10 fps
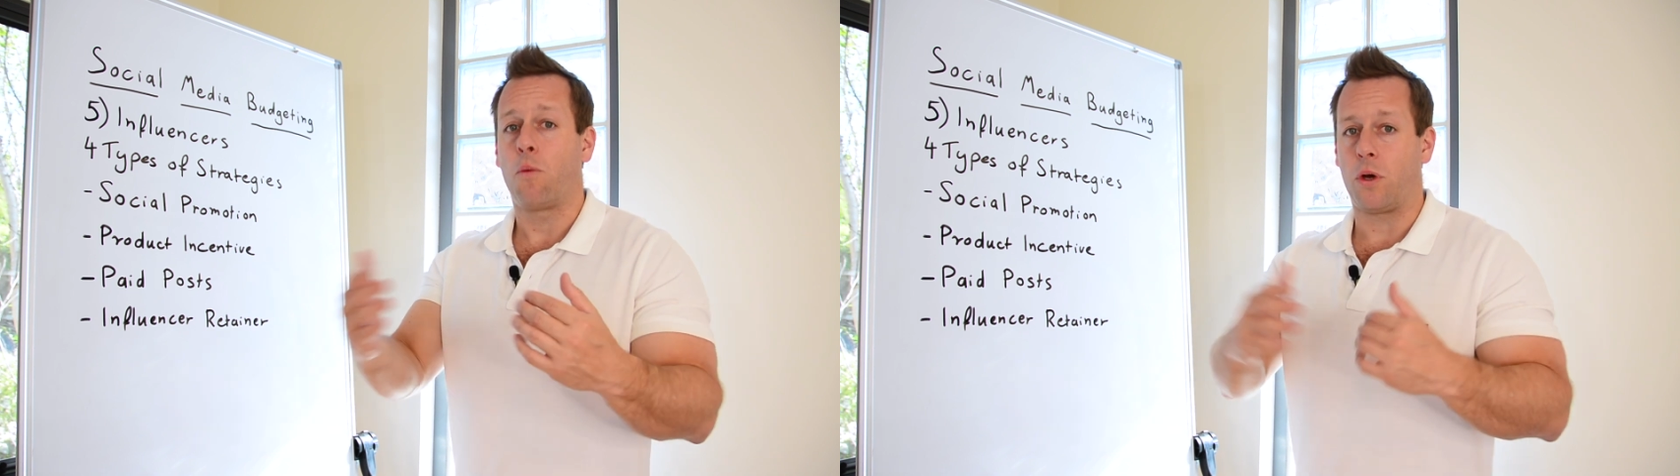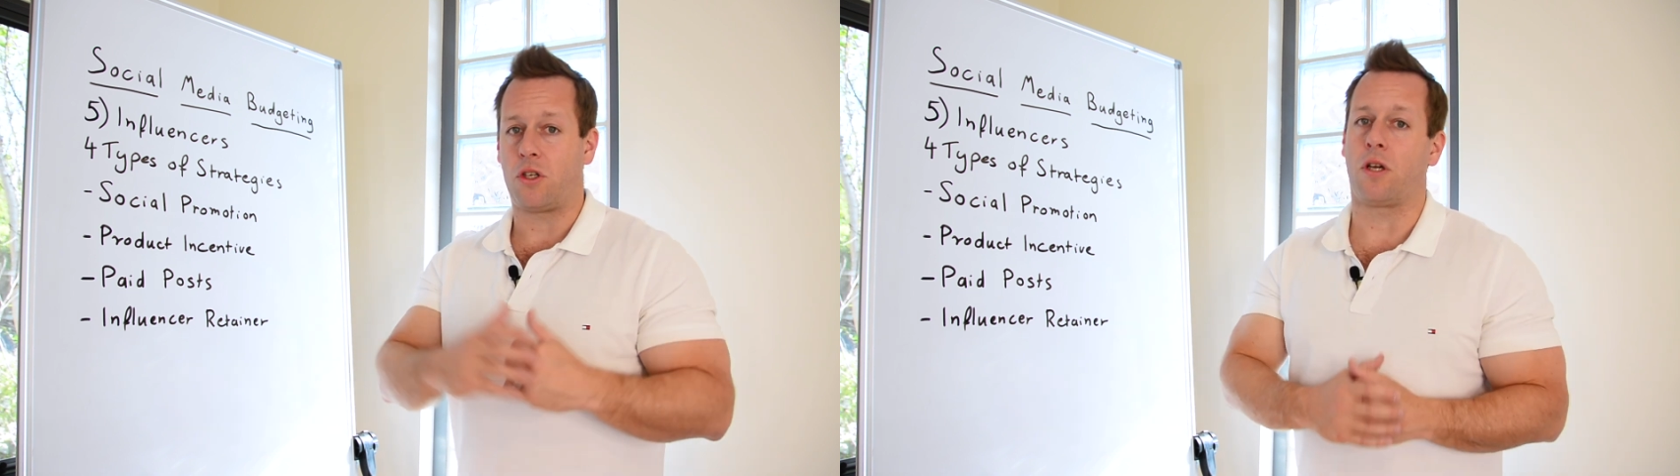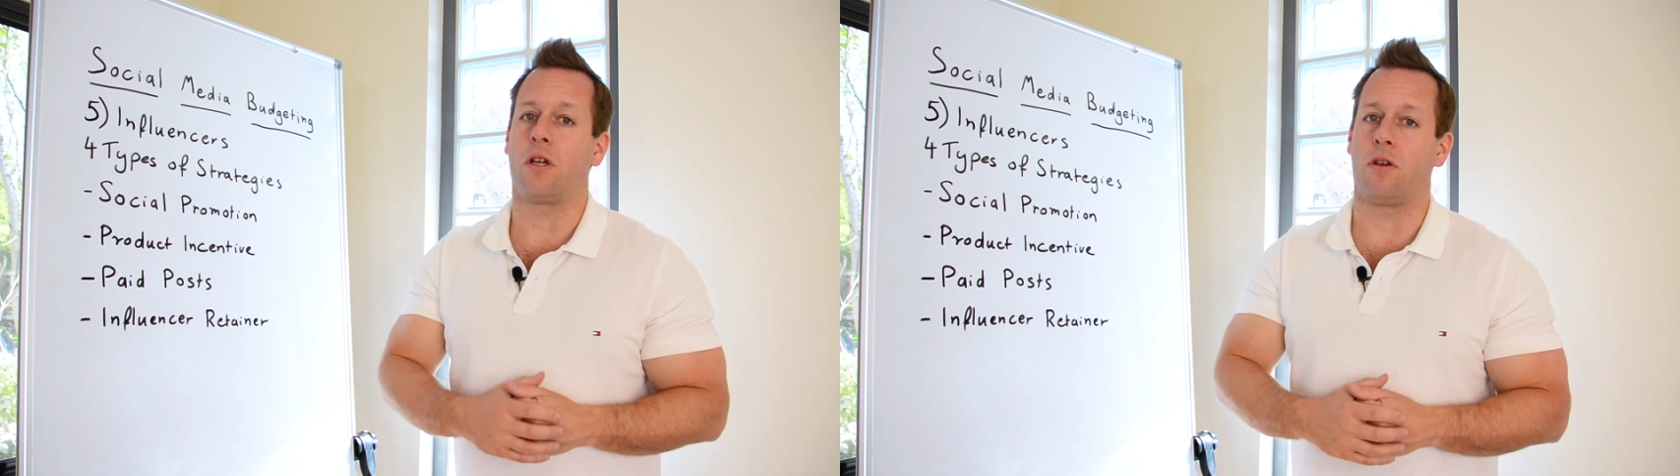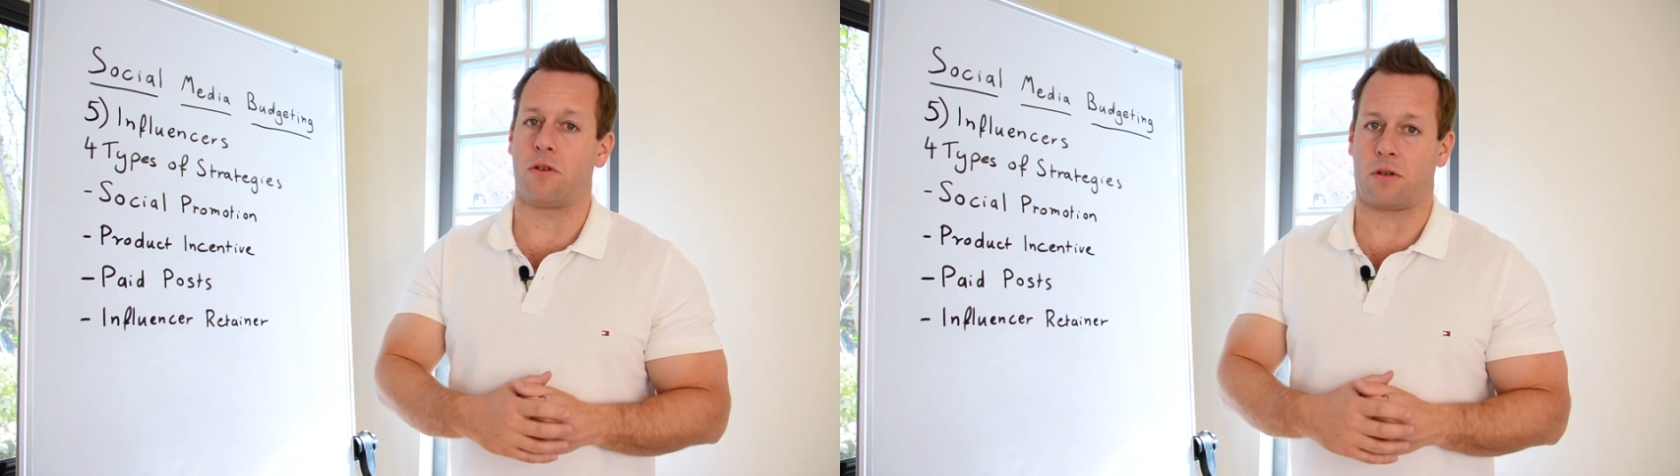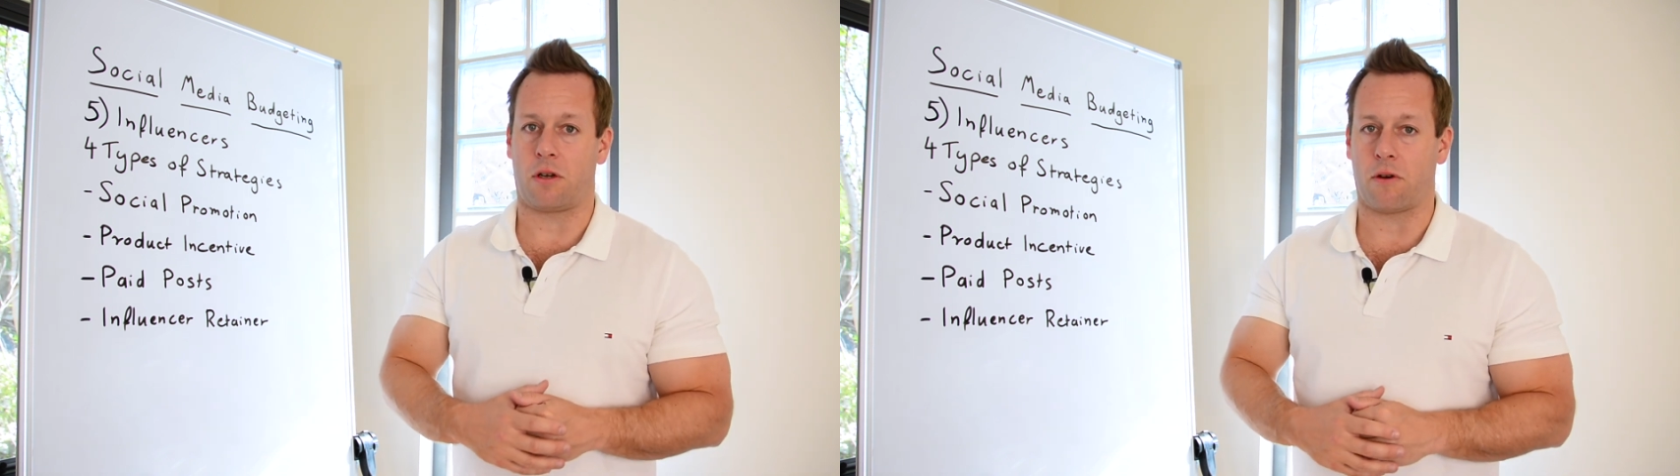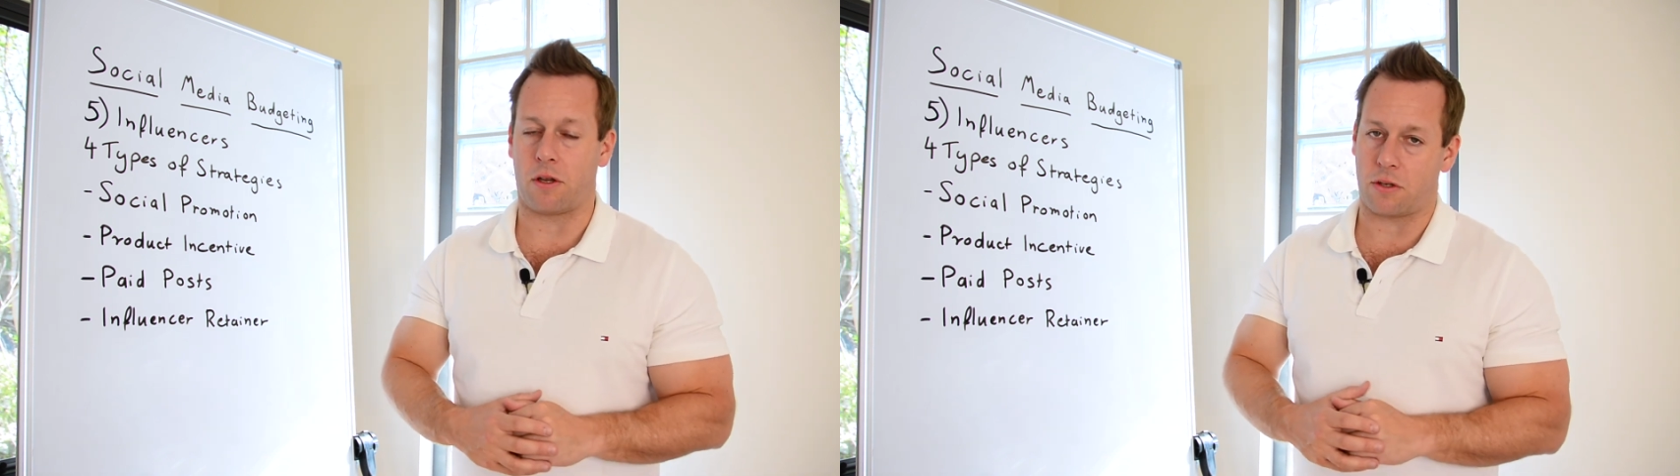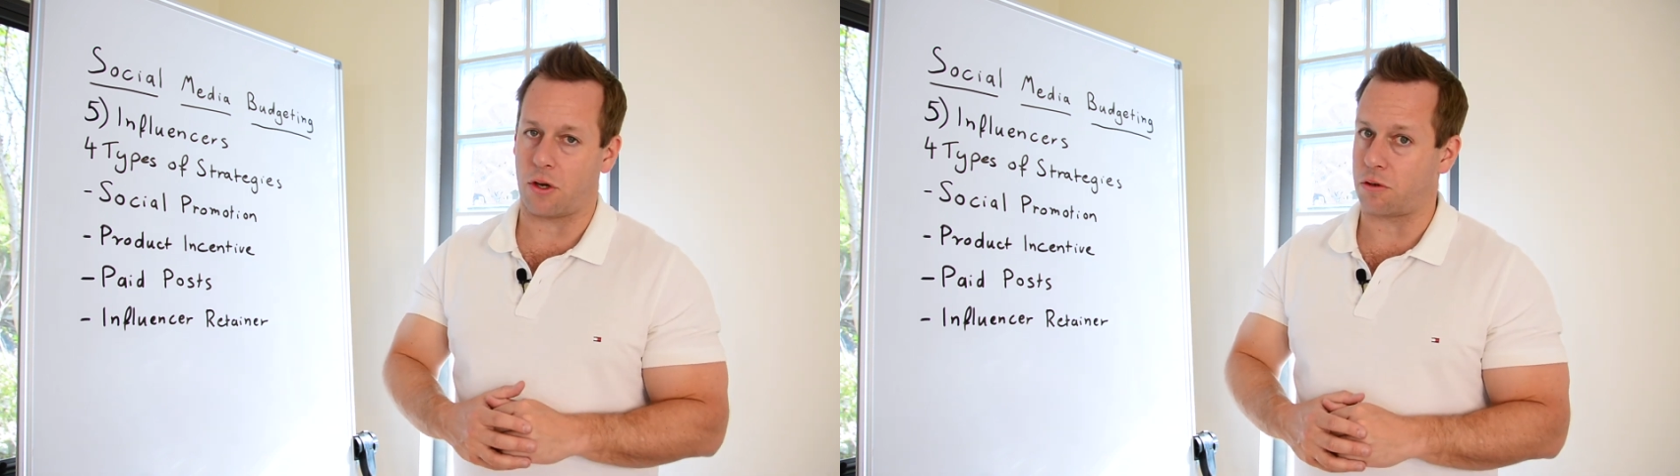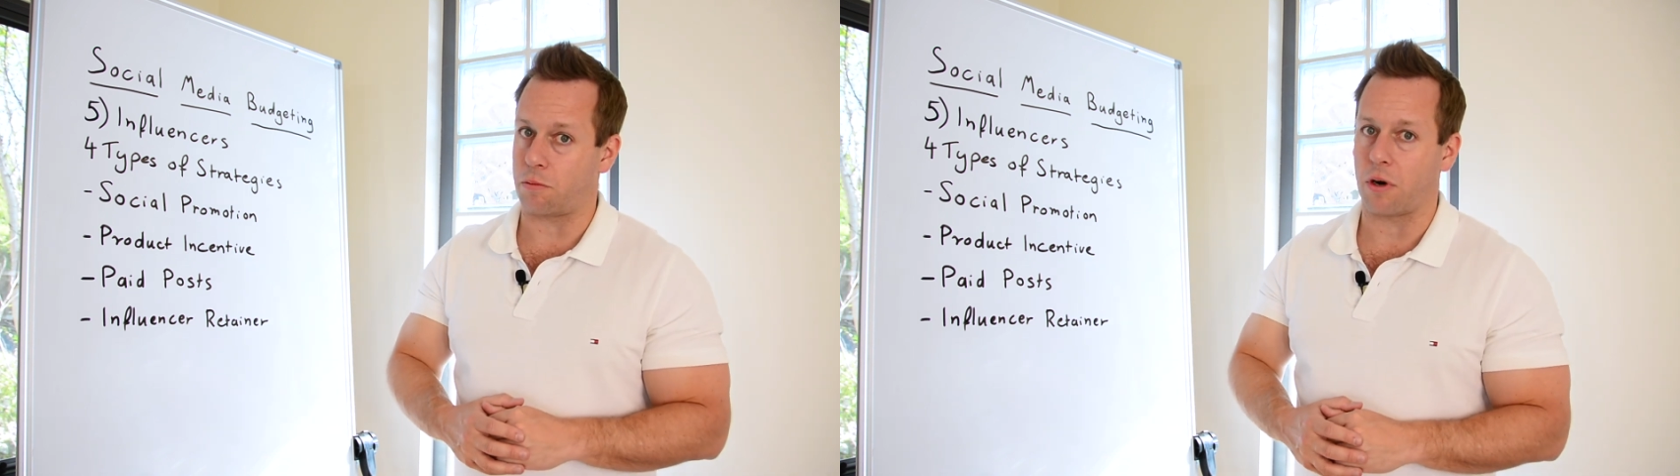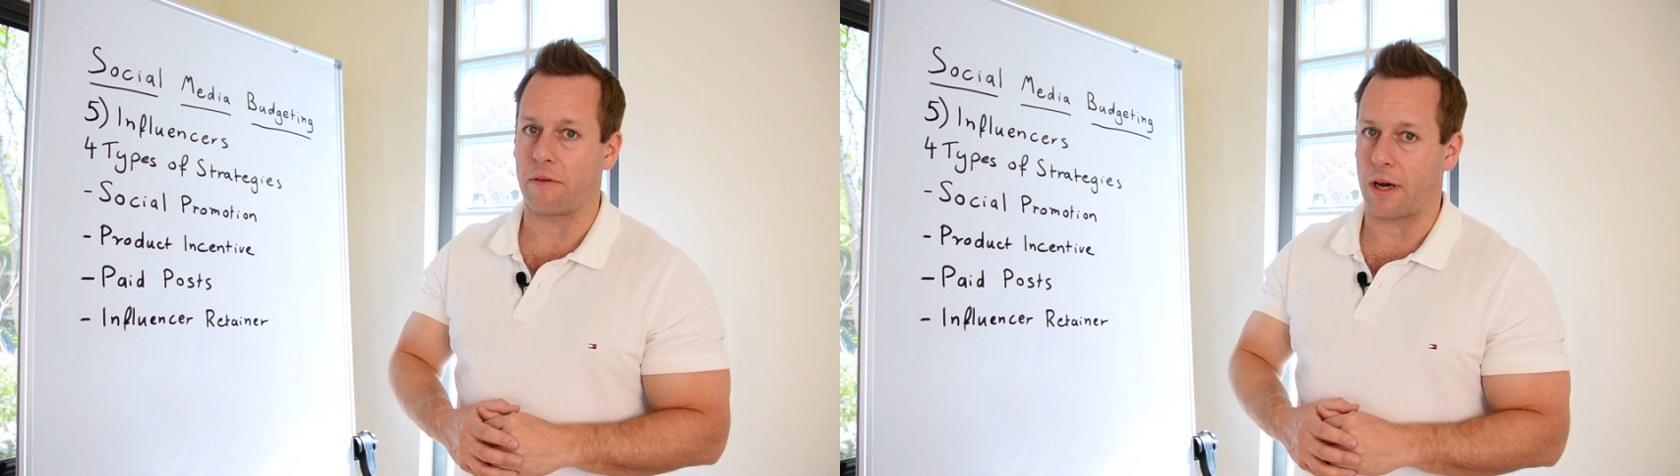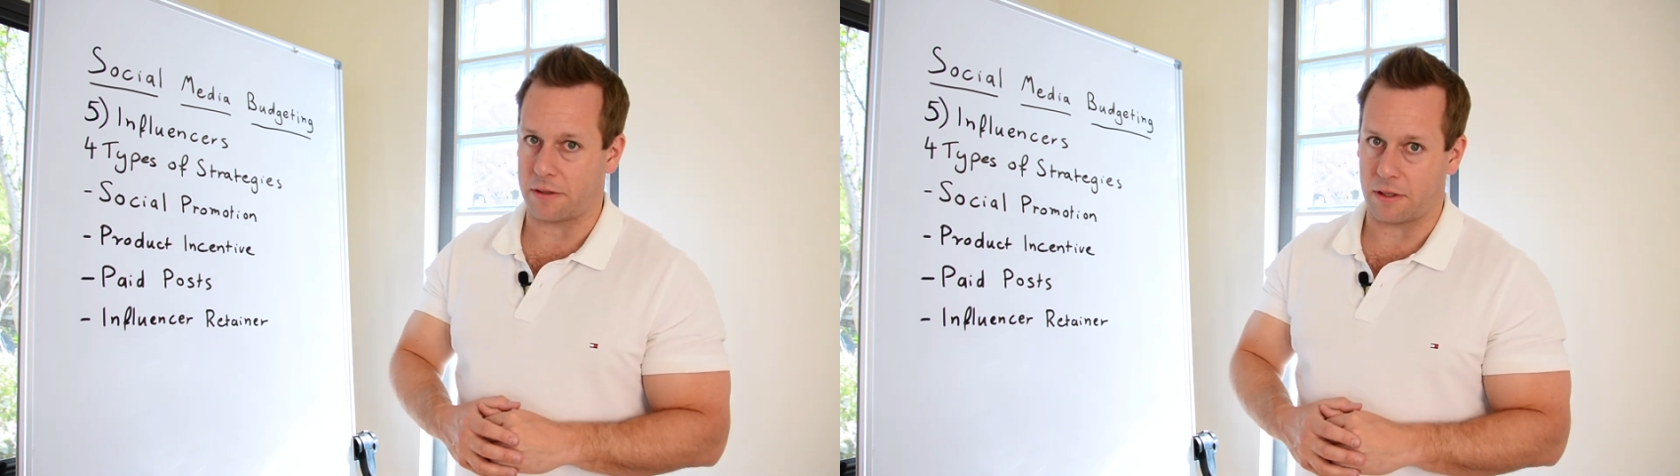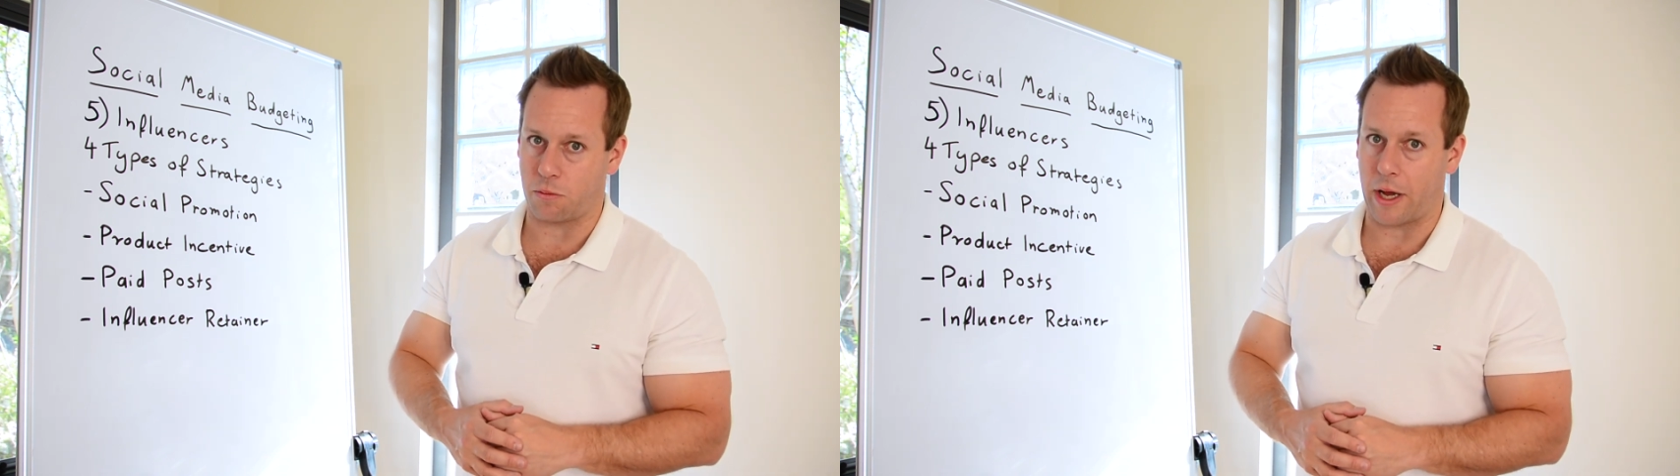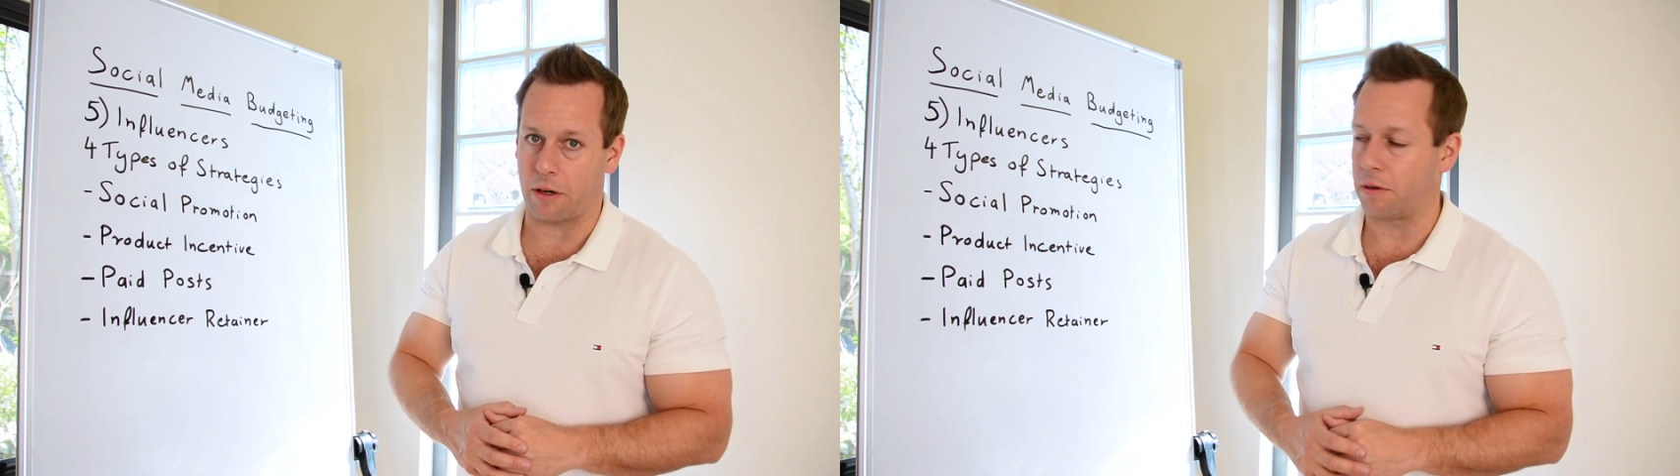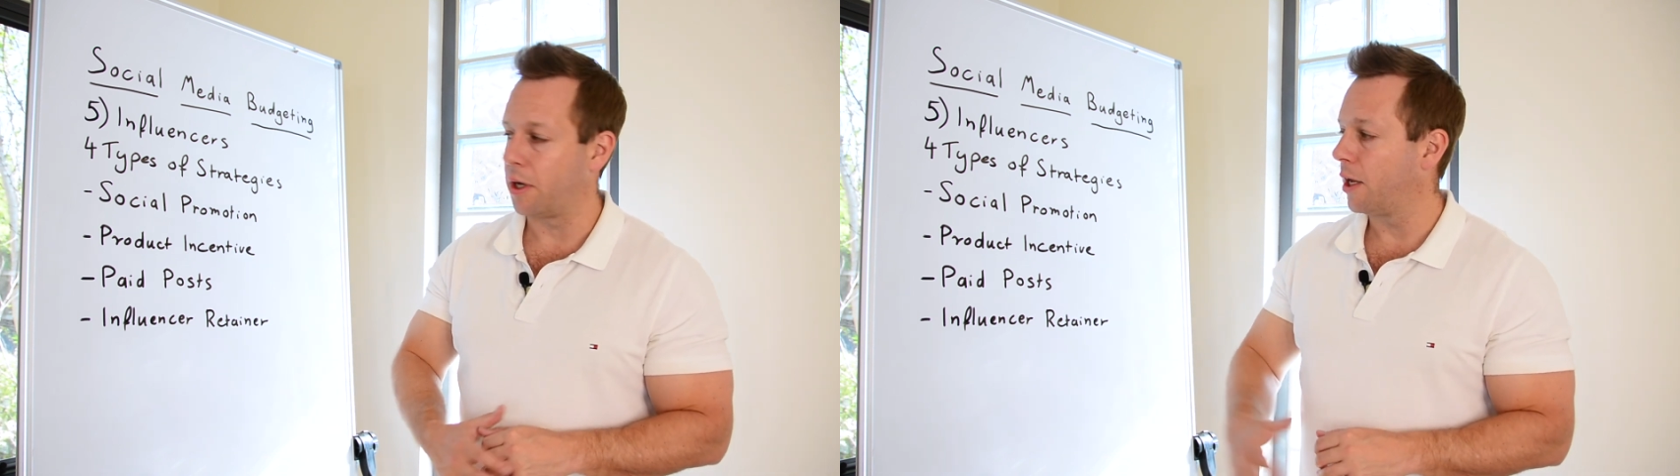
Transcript: which you can use on your own social profiles as well.